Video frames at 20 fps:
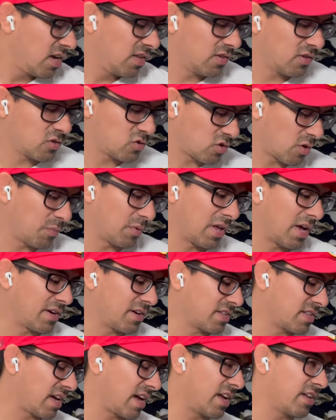Those triple Aught
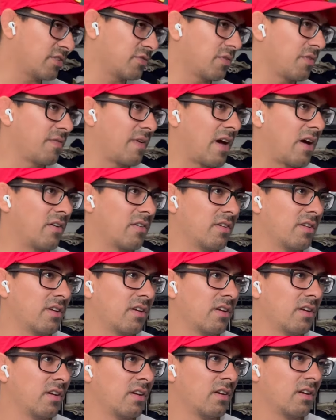designs we found,
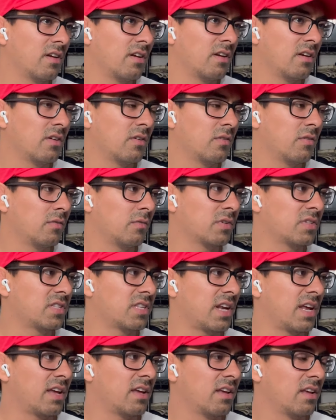what's
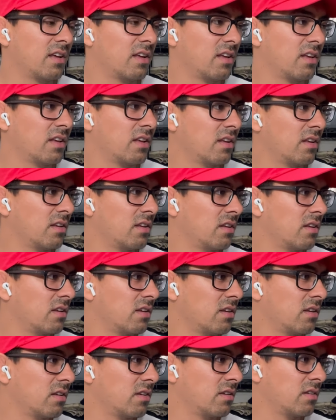today?
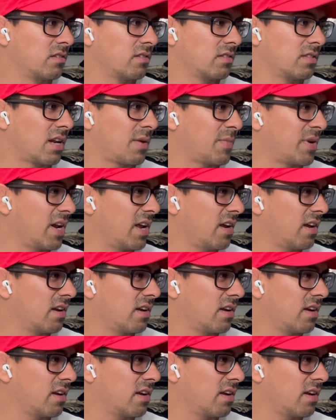Today Monday?